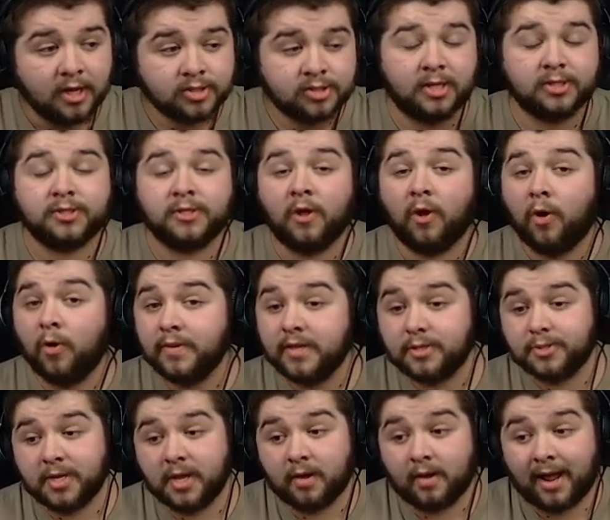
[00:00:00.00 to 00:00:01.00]
So that's the only
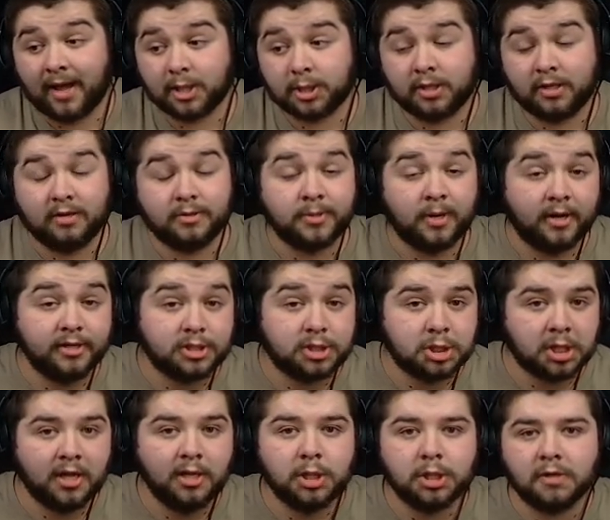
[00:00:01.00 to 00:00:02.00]
thing I'd actually advise
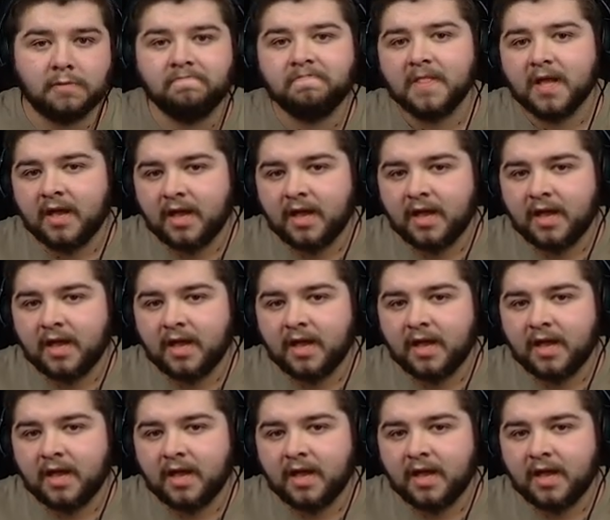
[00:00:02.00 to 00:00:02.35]
changing